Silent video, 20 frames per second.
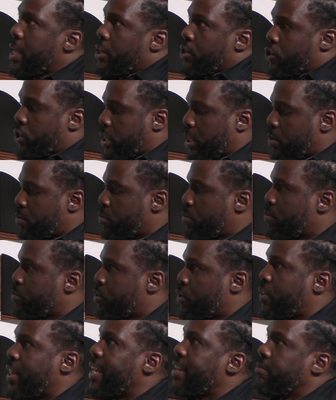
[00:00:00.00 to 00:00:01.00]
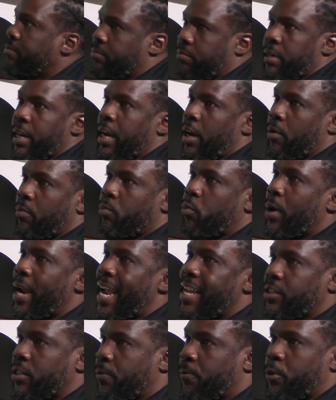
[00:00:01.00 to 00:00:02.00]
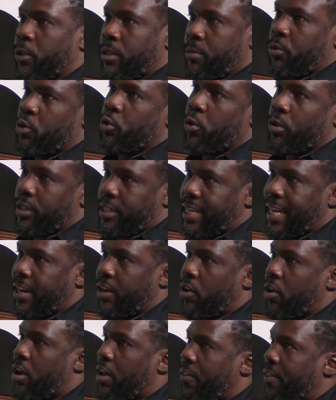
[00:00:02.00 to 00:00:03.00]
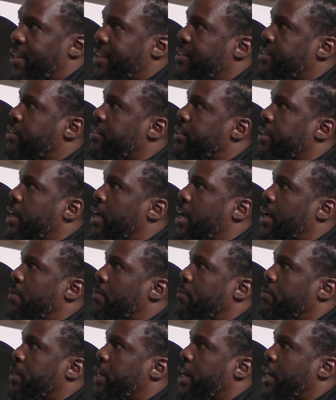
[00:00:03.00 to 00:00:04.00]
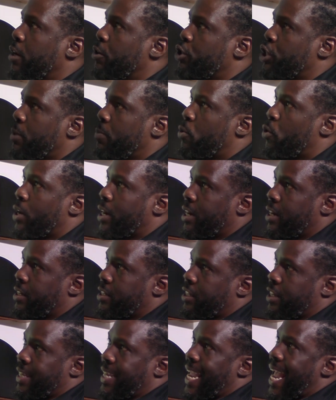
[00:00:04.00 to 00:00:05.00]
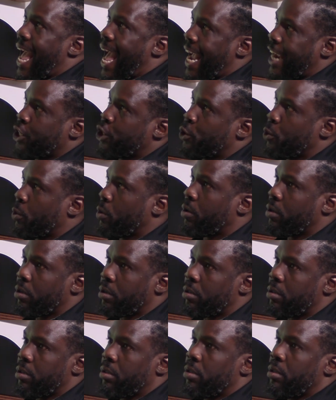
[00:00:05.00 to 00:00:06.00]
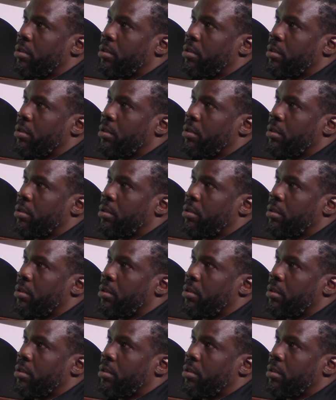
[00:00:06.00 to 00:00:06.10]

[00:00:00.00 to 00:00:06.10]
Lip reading: So then, we asked her for some source data on this. She pointed us to the actual